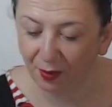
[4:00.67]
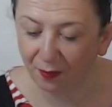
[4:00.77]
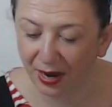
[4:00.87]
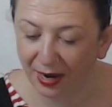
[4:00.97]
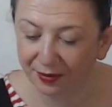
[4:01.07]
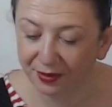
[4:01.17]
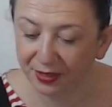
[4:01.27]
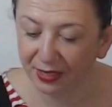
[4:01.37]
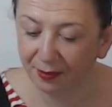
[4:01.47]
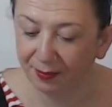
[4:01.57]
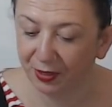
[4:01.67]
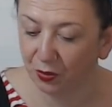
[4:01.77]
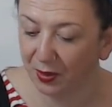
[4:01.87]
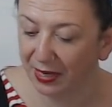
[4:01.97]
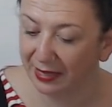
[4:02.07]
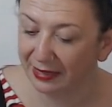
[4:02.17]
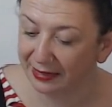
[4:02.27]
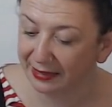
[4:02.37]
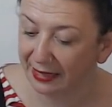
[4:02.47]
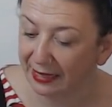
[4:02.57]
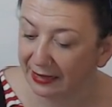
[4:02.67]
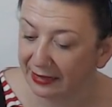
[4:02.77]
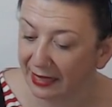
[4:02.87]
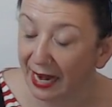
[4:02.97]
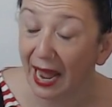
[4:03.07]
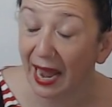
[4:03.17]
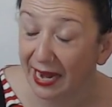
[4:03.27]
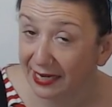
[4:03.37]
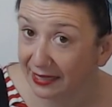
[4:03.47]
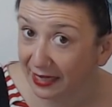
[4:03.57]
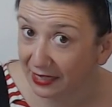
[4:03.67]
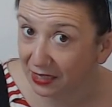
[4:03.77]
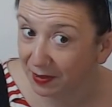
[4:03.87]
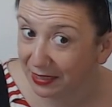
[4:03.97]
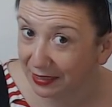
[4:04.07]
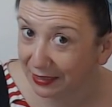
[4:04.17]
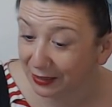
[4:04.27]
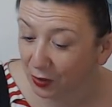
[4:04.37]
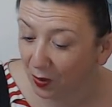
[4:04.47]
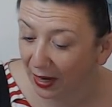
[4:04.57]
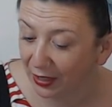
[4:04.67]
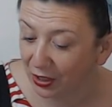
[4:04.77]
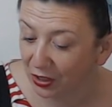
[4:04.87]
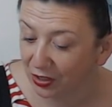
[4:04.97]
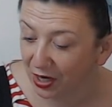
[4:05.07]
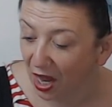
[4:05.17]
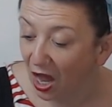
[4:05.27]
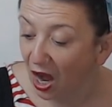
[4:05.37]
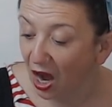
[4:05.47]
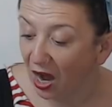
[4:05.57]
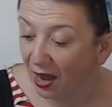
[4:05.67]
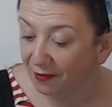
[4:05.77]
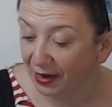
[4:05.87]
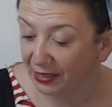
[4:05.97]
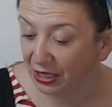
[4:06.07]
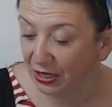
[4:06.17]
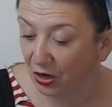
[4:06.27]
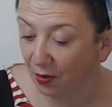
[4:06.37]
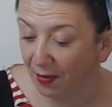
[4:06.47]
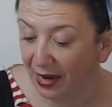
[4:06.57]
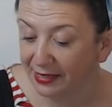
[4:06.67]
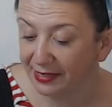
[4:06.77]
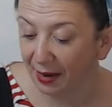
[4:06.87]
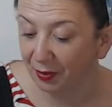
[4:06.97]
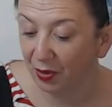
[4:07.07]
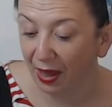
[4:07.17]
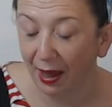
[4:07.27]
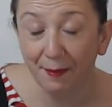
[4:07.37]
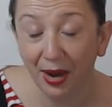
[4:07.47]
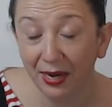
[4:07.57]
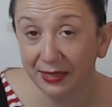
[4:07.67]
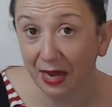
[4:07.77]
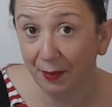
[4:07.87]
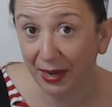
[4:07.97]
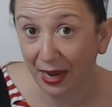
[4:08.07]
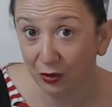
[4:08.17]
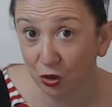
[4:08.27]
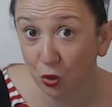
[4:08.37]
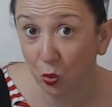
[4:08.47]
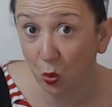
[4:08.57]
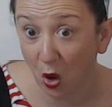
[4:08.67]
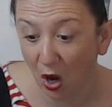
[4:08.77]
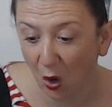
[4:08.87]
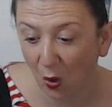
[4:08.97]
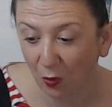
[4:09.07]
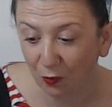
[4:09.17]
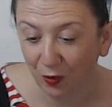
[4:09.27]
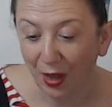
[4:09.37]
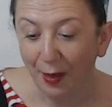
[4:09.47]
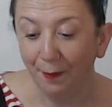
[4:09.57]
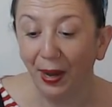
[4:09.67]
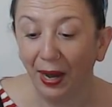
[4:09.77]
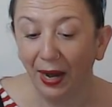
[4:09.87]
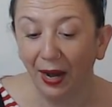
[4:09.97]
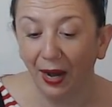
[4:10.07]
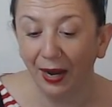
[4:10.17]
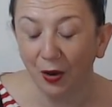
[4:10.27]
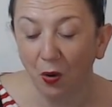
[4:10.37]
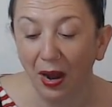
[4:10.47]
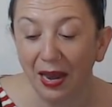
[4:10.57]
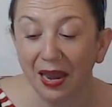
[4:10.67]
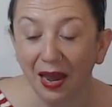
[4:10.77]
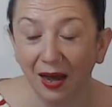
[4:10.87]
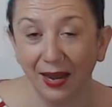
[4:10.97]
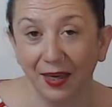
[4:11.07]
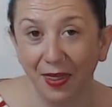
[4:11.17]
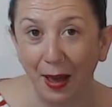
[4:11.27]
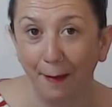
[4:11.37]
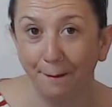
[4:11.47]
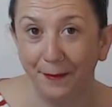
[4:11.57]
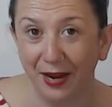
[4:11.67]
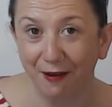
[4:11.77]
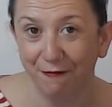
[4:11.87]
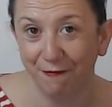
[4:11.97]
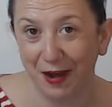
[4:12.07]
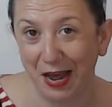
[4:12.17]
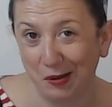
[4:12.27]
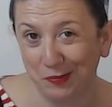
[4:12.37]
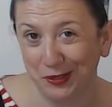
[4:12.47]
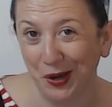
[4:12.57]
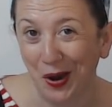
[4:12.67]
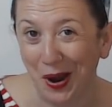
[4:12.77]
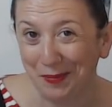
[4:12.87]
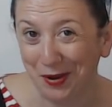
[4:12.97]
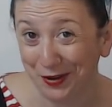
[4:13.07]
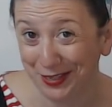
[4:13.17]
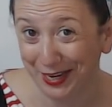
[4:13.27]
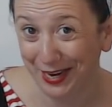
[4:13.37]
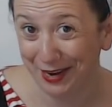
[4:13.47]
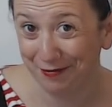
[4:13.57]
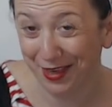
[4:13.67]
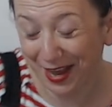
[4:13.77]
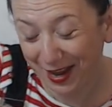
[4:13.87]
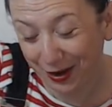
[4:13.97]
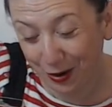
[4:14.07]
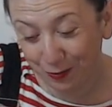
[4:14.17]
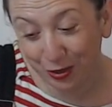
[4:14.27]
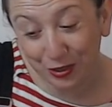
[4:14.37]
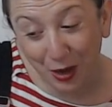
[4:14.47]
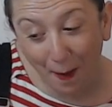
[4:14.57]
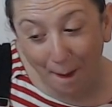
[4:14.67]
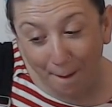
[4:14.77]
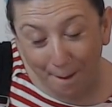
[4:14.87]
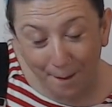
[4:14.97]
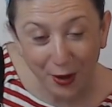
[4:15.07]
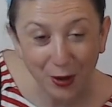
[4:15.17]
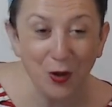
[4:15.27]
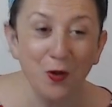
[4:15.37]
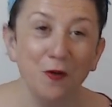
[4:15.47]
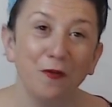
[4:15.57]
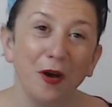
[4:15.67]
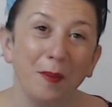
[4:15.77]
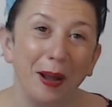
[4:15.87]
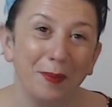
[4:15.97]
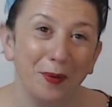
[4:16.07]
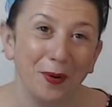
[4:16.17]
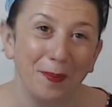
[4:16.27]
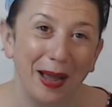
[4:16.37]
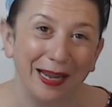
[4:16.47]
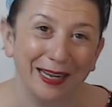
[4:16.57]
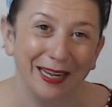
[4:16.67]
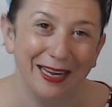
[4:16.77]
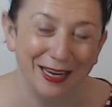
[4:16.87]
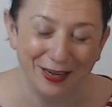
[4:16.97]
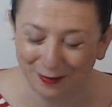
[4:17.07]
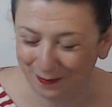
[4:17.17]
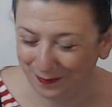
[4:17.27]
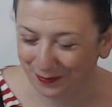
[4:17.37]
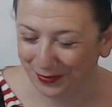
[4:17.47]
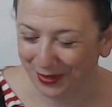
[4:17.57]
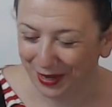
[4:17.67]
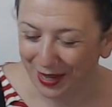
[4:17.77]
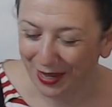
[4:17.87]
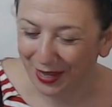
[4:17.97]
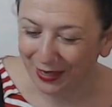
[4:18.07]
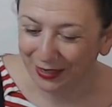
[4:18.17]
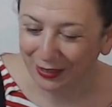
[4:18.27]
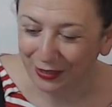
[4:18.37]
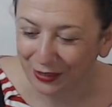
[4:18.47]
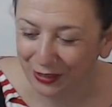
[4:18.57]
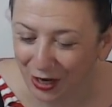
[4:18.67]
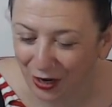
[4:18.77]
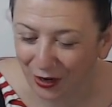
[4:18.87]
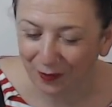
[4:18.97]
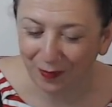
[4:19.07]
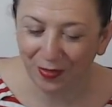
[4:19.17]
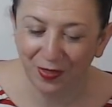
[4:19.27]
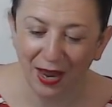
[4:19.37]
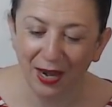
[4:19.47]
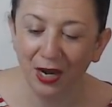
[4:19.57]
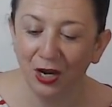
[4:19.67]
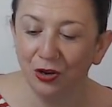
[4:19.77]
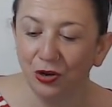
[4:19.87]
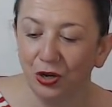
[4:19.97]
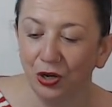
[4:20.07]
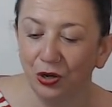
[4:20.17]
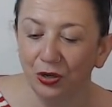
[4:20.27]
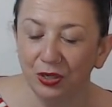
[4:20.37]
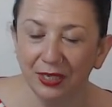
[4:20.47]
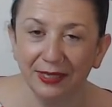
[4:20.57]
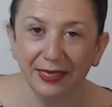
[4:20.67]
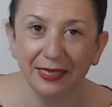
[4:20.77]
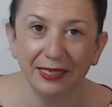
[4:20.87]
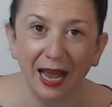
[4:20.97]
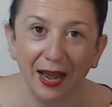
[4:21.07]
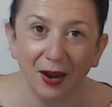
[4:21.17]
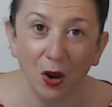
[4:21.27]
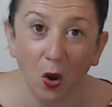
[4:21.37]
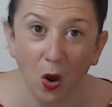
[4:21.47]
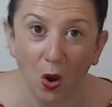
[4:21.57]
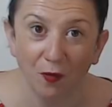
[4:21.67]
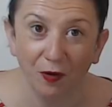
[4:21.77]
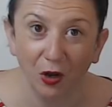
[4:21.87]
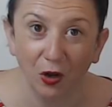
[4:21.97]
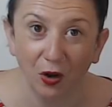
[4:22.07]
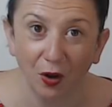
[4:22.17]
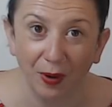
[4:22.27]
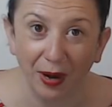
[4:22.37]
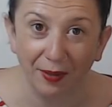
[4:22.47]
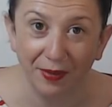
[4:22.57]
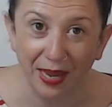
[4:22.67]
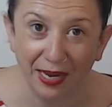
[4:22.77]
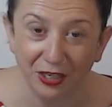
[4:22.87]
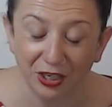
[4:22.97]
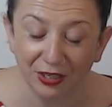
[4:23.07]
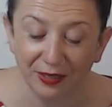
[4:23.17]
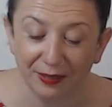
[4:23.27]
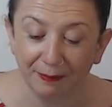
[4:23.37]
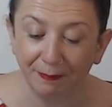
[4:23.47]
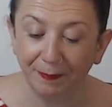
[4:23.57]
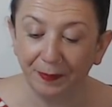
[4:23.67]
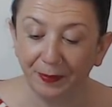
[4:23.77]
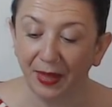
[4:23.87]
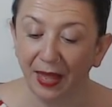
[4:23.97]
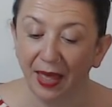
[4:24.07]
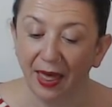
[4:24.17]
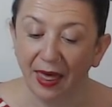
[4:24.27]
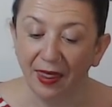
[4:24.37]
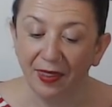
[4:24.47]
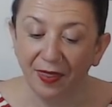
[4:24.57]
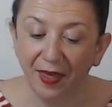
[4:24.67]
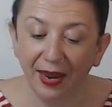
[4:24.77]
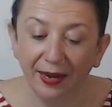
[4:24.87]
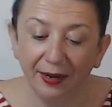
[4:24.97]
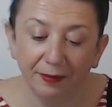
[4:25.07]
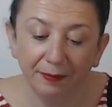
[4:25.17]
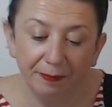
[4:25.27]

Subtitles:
around between 6 and 8 centimeters is quite good. I've actually got mine double that. Mine is coming out 12, but I quite like that bigger flap. So I'm going to leave that and I'll just maneuver my book back in. So then you could zigzag or overlock around the edges. Then